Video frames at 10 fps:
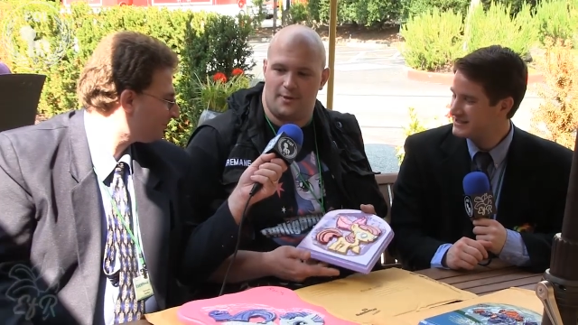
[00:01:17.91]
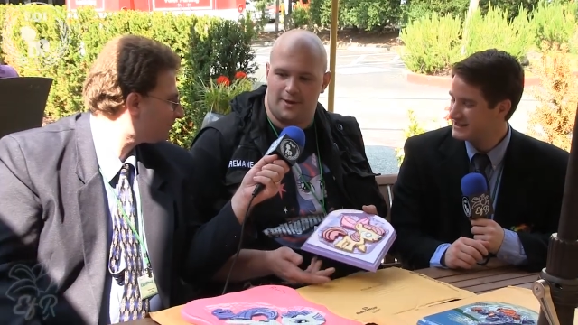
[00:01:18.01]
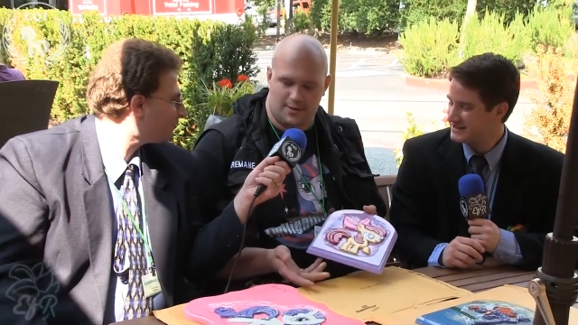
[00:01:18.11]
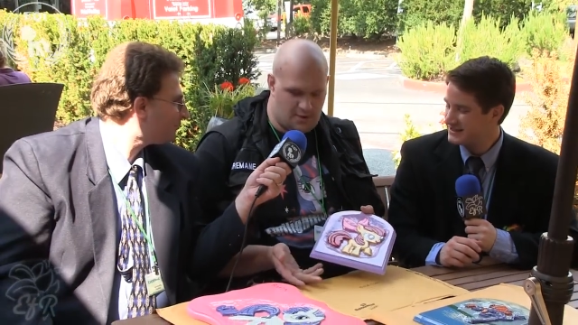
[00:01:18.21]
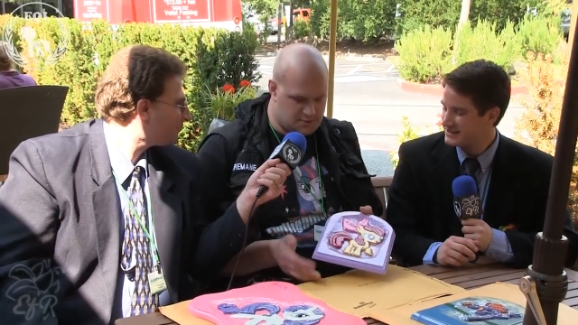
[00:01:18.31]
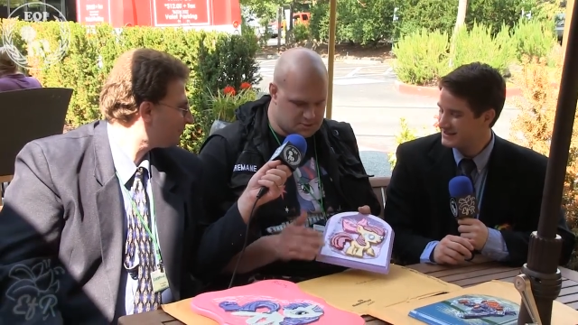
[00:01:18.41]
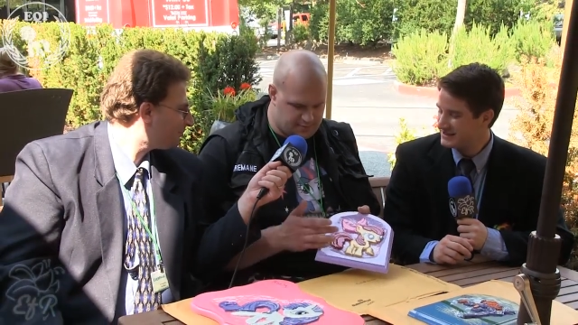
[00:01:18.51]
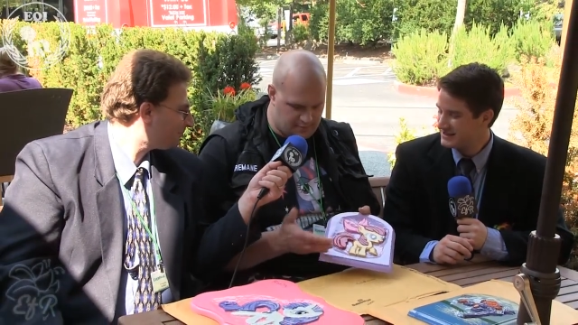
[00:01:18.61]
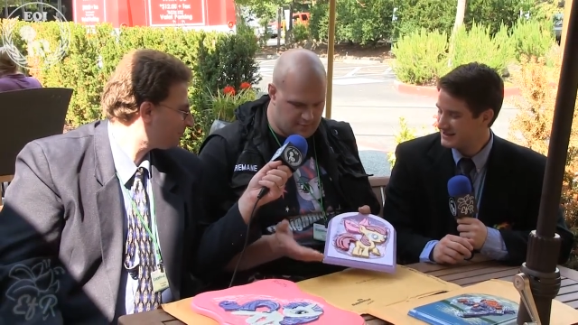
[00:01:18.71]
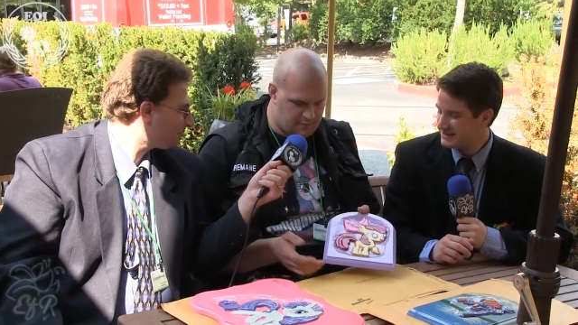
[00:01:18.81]
Speaker 1: like, you know, this is
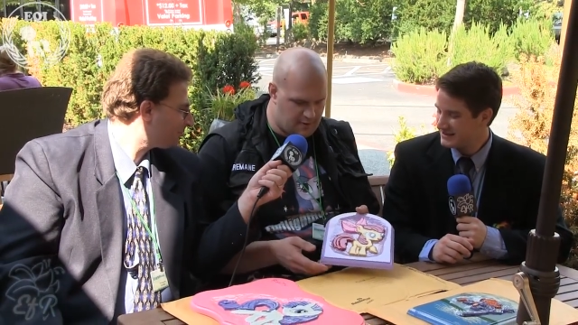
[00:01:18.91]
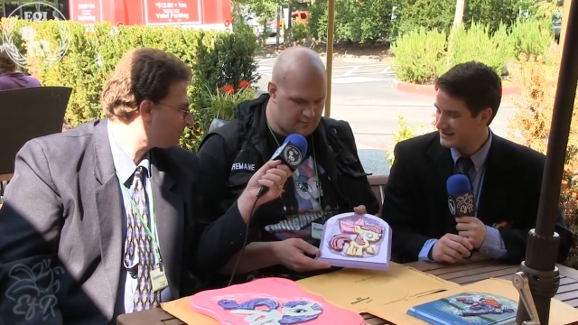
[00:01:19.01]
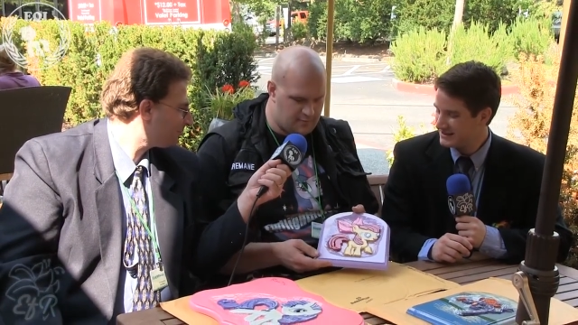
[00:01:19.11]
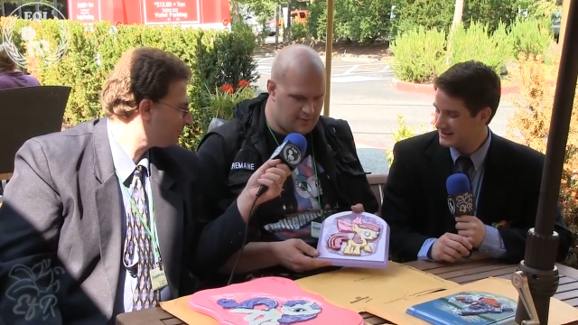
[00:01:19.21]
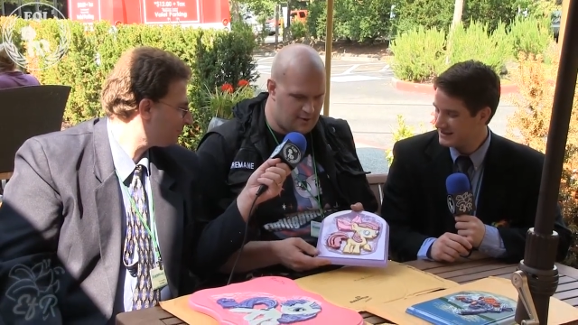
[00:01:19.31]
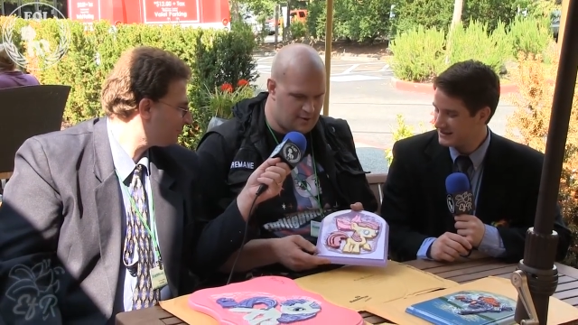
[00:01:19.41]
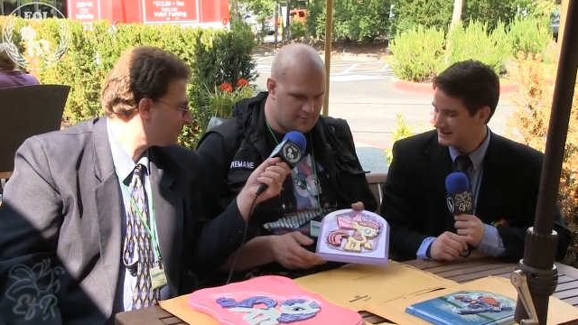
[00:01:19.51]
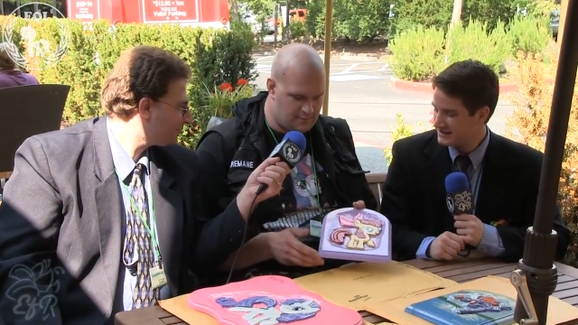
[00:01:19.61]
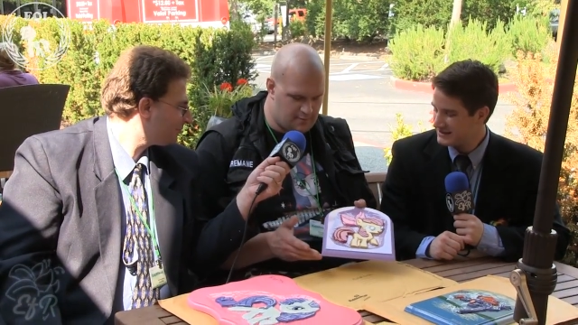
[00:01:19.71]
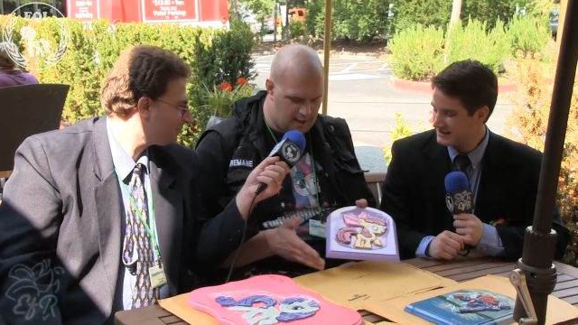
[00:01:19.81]
for you forever, for, uh,
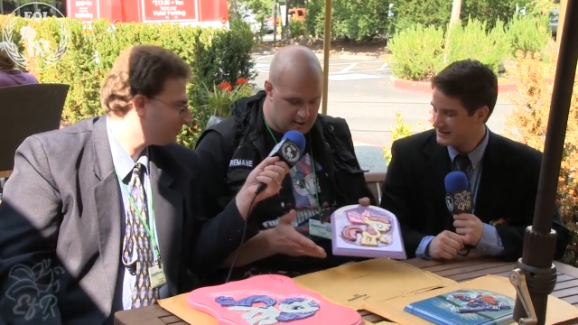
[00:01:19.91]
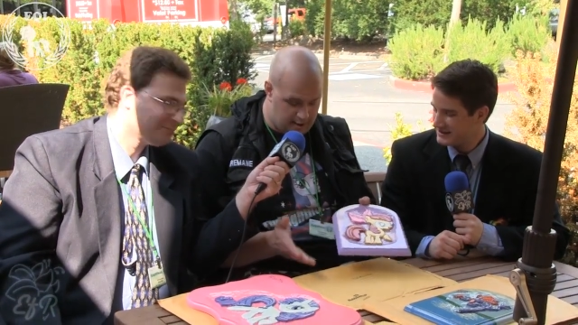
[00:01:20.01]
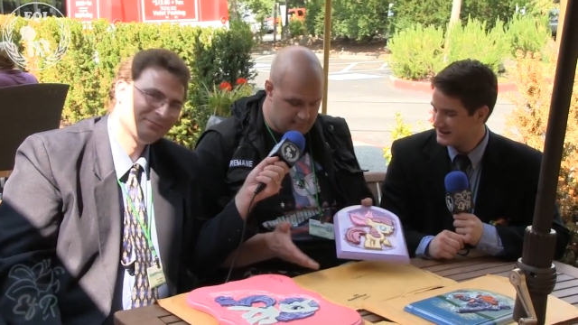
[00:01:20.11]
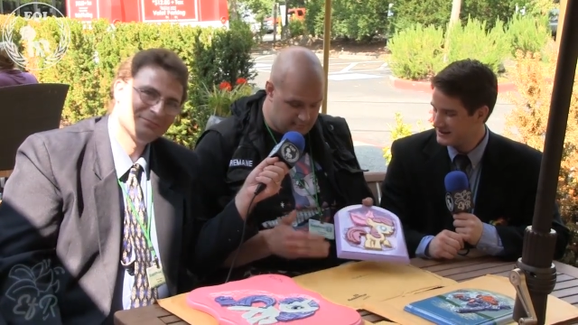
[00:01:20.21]
for at,